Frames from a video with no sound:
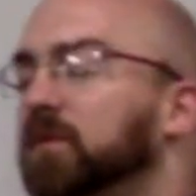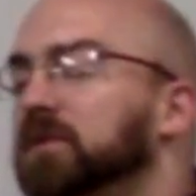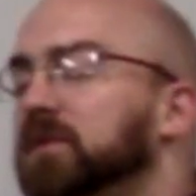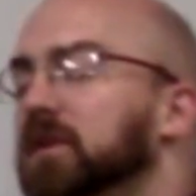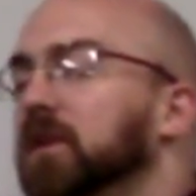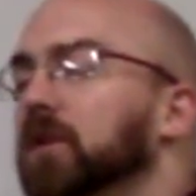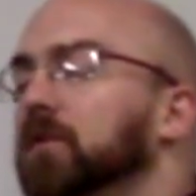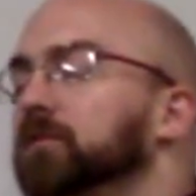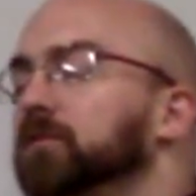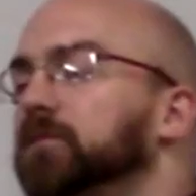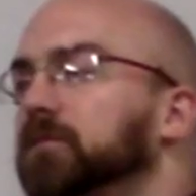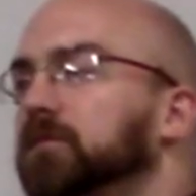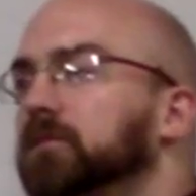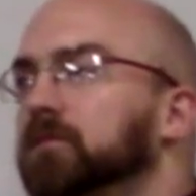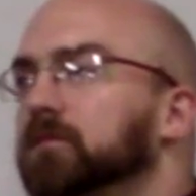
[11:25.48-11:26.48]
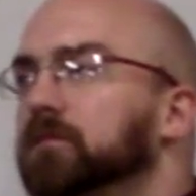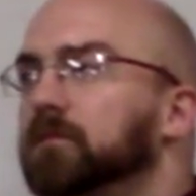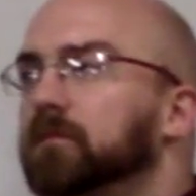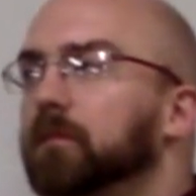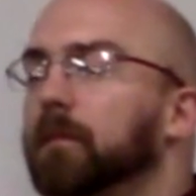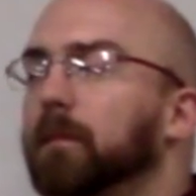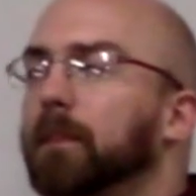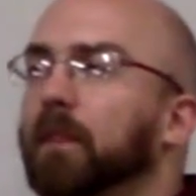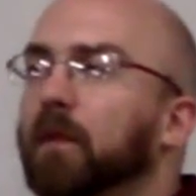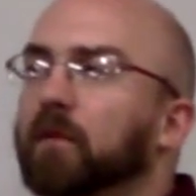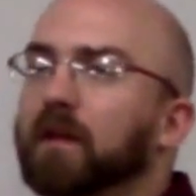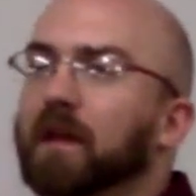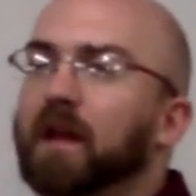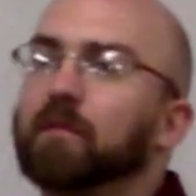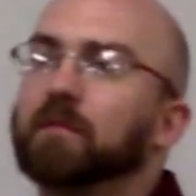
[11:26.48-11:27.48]
0.
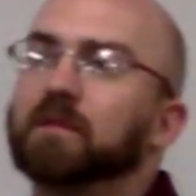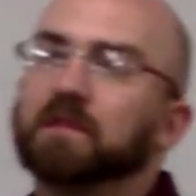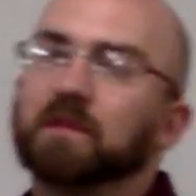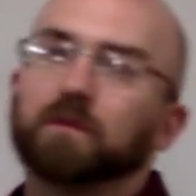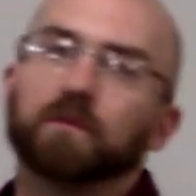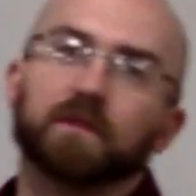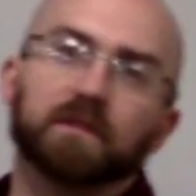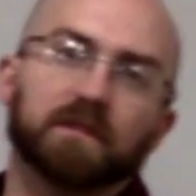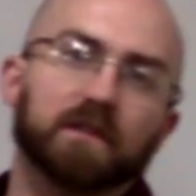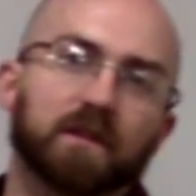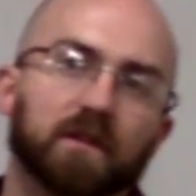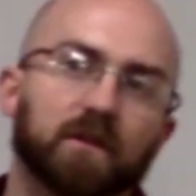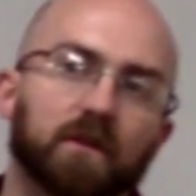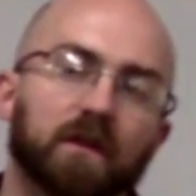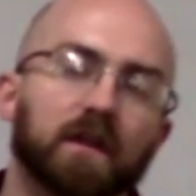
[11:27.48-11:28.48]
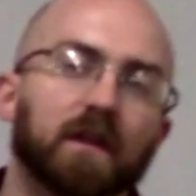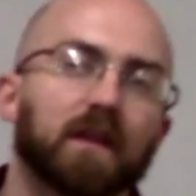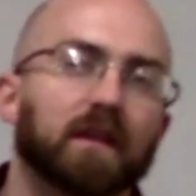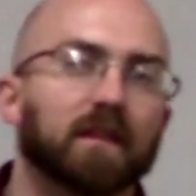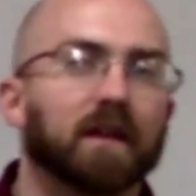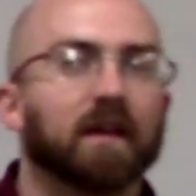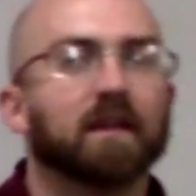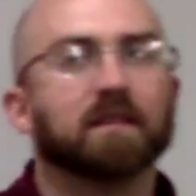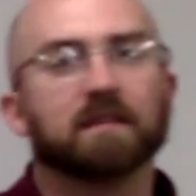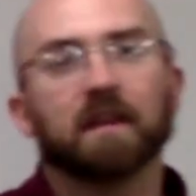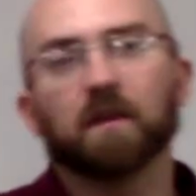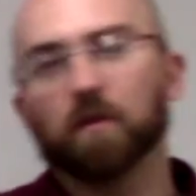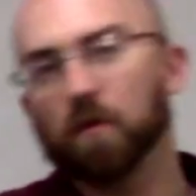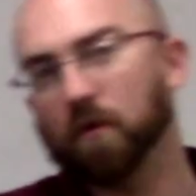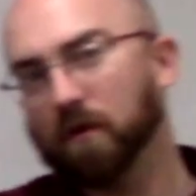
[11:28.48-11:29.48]
When m is equal to 0, that is a
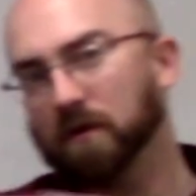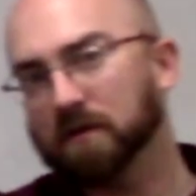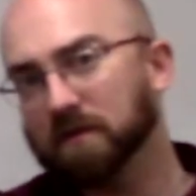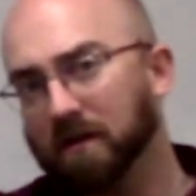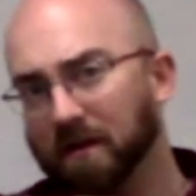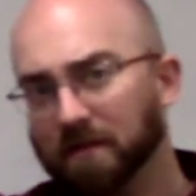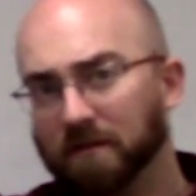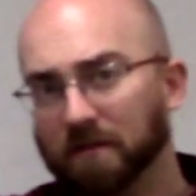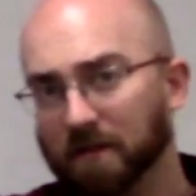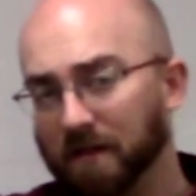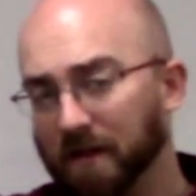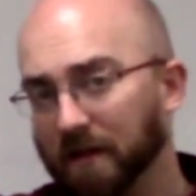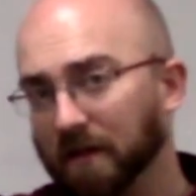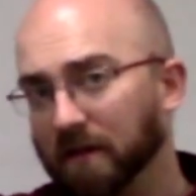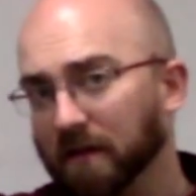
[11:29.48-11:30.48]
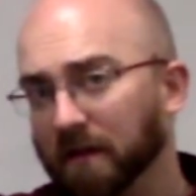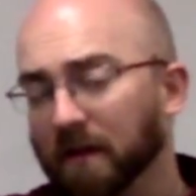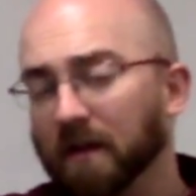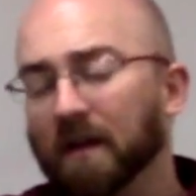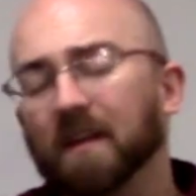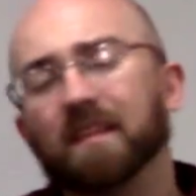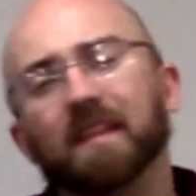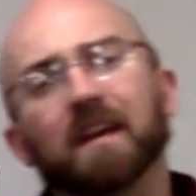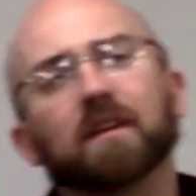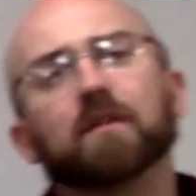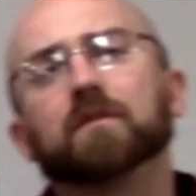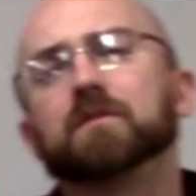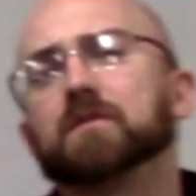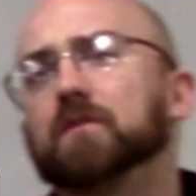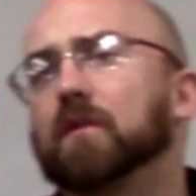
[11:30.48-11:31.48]
horizontal line. That
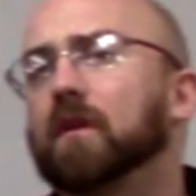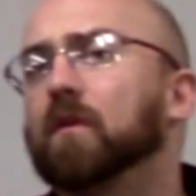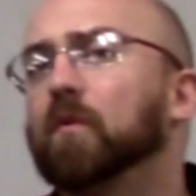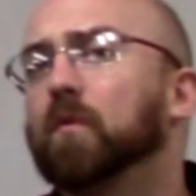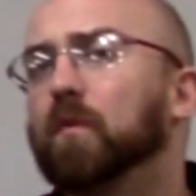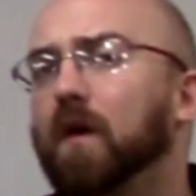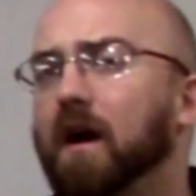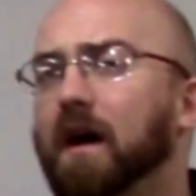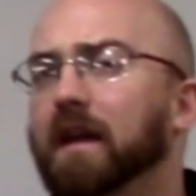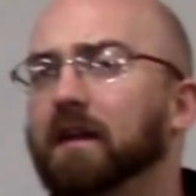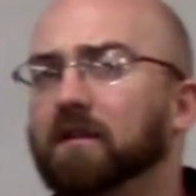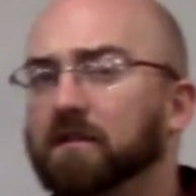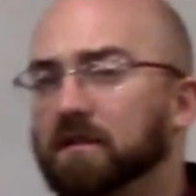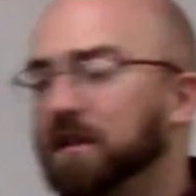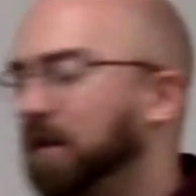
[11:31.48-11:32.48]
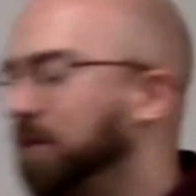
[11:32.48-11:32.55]
goes through our y-intercepts,